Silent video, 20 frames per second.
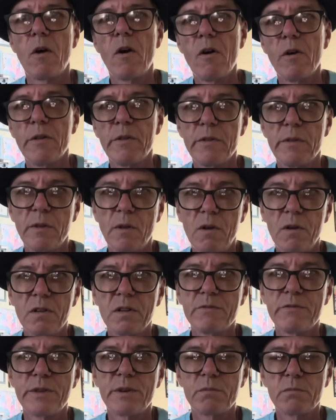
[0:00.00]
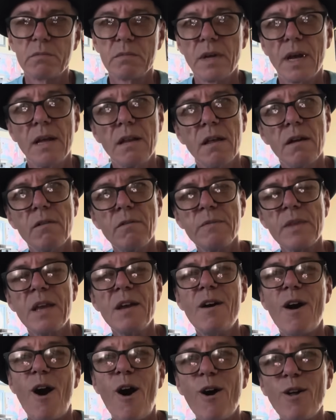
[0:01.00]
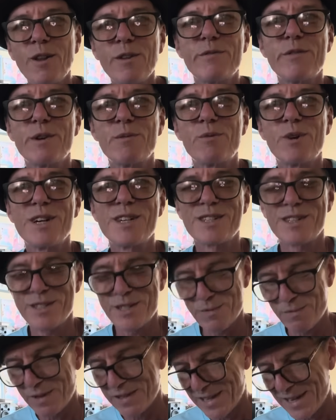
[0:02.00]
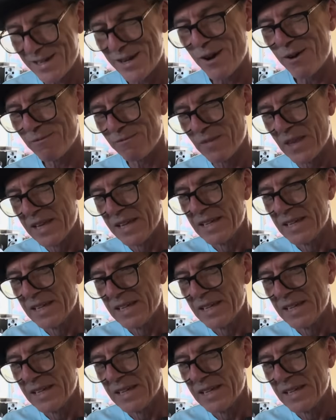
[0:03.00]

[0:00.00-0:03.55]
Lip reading: all of their bracelets, but they don't.